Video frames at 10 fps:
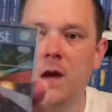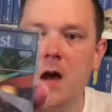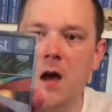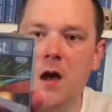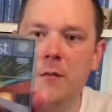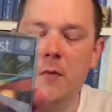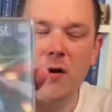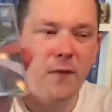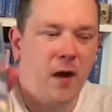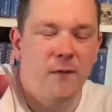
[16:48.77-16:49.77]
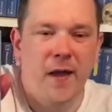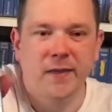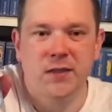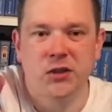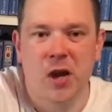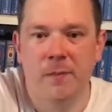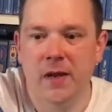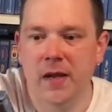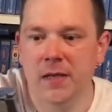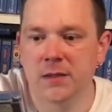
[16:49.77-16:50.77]
I've had this
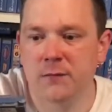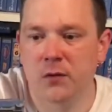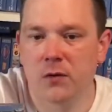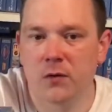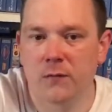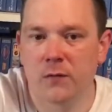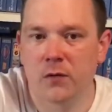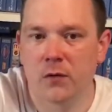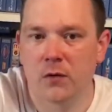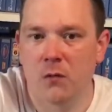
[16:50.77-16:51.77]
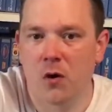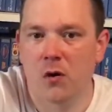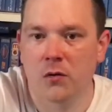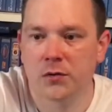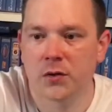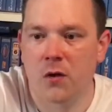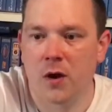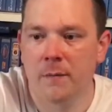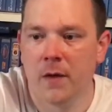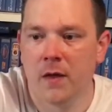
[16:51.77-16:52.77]
Japanese for quite a long
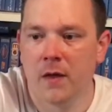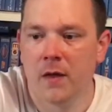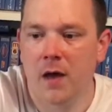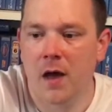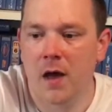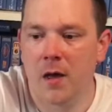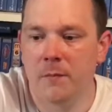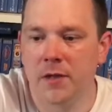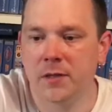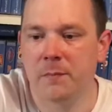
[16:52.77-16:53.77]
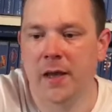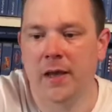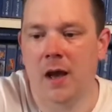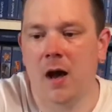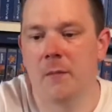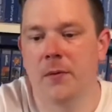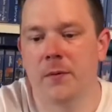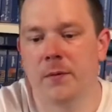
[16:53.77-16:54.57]
time, but to pick it up,